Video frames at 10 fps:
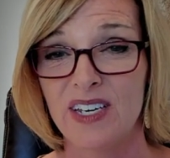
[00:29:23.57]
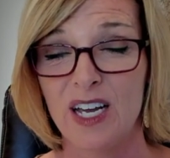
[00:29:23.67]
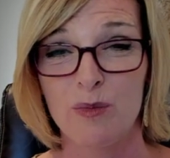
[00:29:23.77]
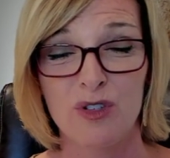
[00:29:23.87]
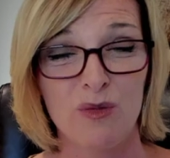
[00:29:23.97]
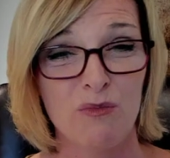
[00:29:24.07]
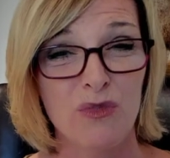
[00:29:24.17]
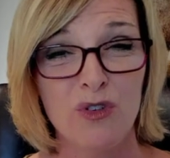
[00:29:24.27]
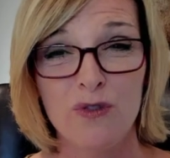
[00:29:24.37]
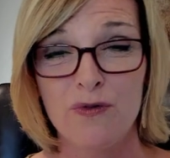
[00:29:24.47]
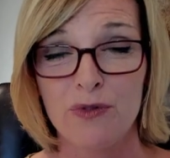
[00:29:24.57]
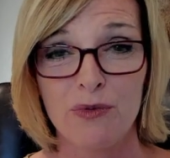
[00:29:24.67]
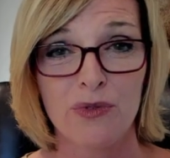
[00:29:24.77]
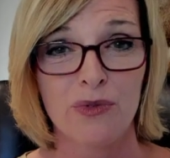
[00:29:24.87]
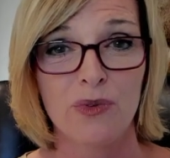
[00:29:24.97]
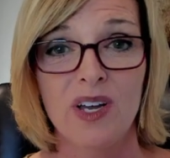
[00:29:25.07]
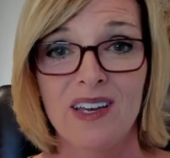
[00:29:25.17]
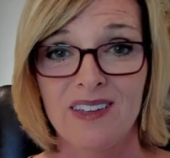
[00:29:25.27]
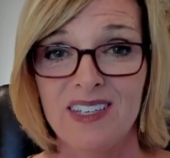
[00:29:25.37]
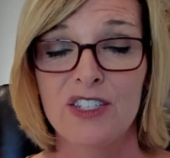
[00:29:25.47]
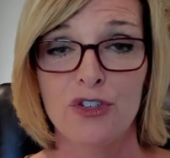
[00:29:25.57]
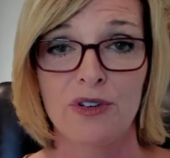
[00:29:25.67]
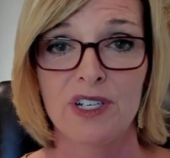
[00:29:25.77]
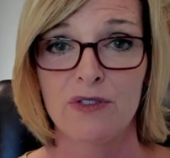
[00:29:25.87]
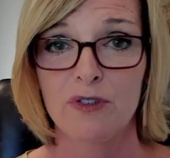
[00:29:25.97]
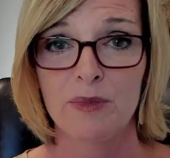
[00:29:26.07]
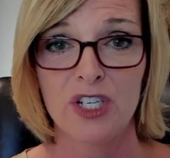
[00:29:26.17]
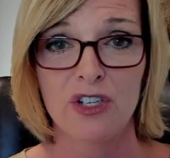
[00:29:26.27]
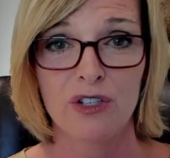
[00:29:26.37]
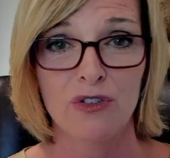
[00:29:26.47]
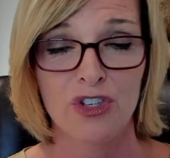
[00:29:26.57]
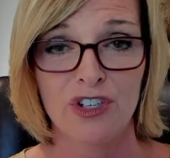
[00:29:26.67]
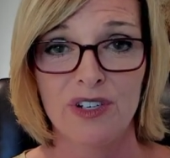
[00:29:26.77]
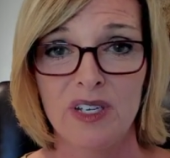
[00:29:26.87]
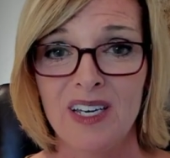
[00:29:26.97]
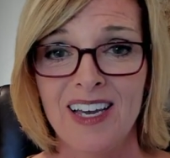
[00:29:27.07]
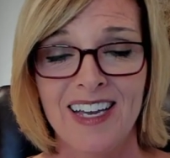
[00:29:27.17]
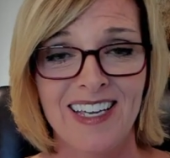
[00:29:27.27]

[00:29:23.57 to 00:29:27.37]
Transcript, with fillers: It helps you move through this transformational journey,